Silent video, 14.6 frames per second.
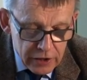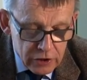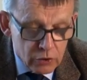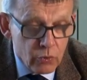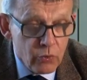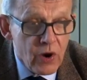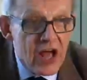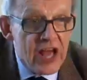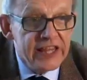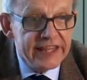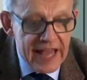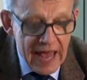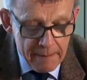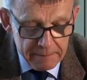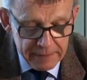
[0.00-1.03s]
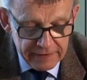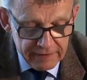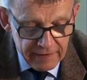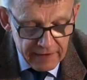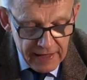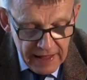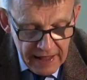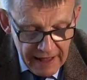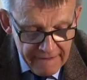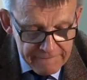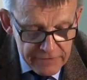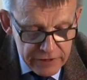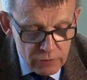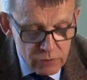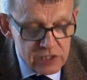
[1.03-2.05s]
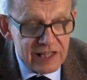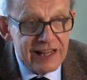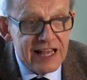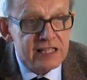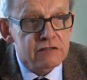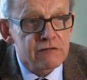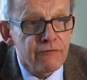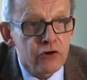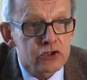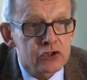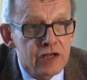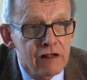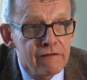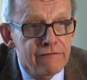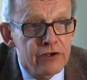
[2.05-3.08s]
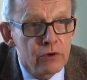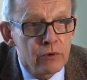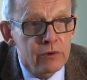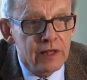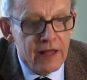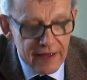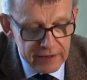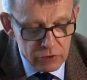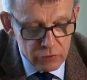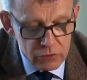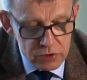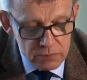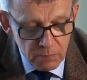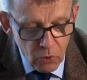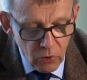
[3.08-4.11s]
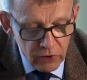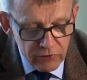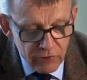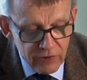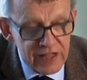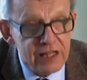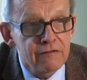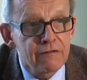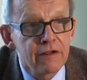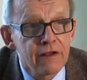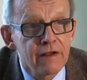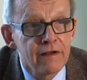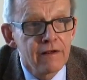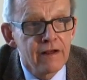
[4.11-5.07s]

to adapt and use less fossil fuel and use more green